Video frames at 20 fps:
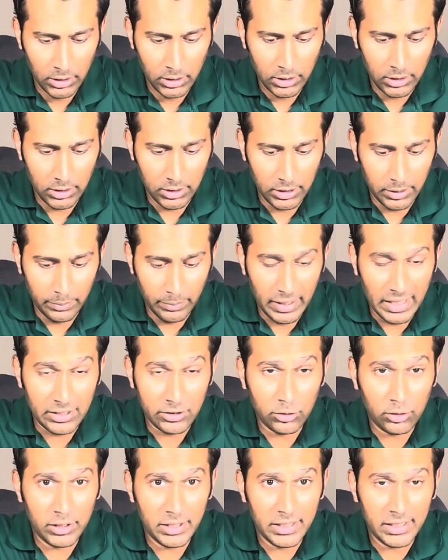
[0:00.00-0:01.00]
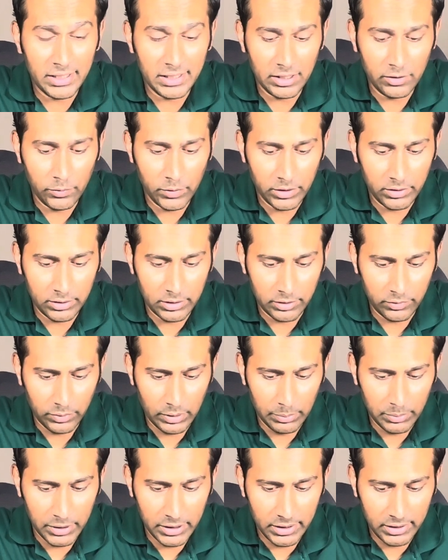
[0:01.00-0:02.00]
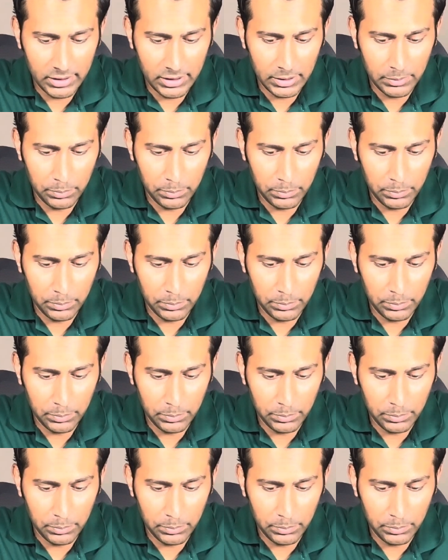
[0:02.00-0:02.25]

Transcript: Masculinity versus femininity.